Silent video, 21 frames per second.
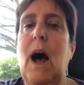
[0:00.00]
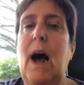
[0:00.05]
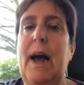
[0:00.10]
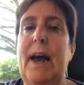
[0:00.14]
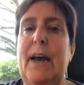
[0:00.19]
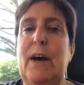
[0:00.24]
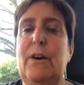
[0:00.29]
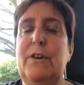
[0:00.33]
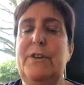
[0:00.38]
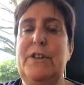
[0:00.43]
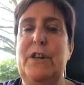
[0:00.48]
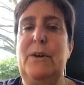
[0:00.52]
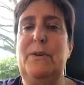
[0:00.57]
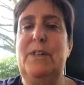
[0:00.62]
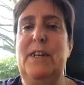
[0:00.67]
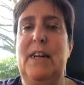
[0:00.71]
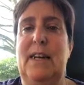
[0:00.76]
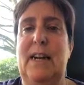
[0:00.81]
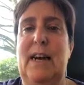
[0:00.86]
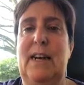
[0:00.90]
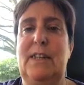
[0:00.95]
He also
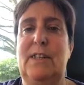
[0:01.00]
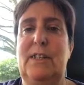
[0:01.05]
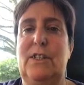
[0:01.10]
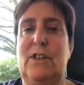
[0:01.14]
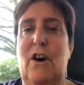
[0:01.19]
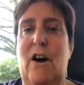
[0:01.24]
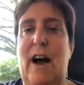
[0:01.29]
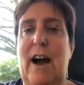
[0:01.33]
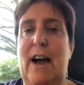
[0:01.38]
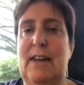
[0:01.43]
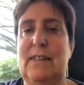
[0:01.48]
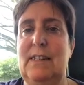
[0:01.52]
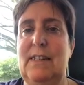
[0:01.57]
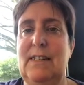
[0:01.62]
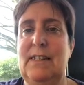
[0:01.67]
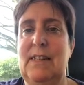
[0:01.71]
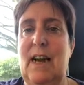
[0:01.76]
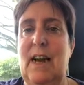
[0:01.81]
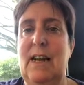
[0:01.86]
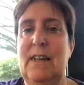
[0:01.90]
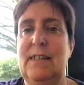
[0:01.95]
said I can start
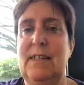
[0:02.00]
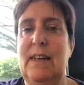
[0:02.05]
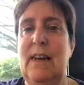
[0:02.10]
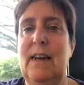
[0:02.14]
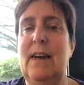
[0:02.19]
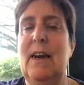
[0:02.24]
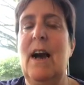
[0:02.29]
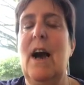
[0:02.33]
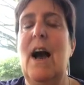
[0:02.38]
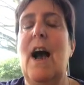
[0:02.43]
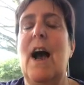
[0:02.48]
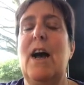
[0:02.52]
exercising,